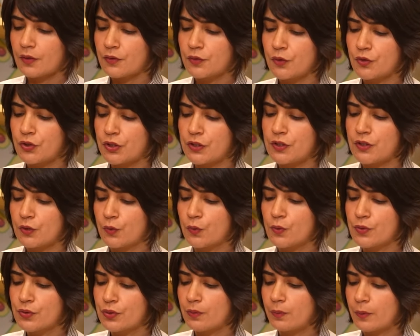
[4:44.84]
So just
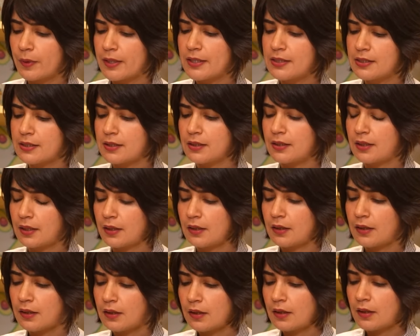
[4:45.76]
use a whisk
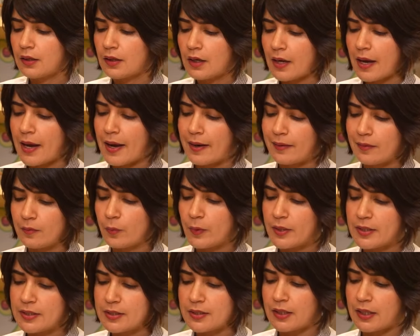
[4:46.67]
and
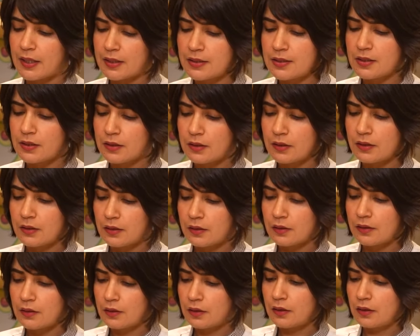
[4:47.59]
whisk it
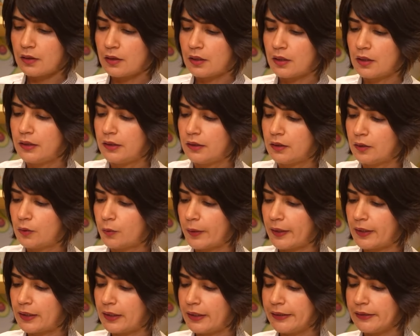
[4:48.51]
a little
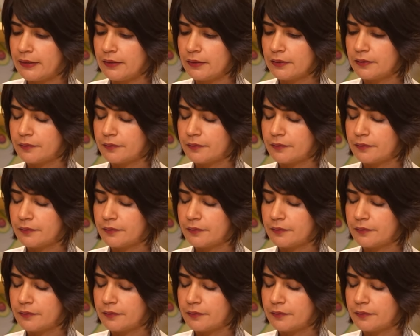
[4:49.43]
quickly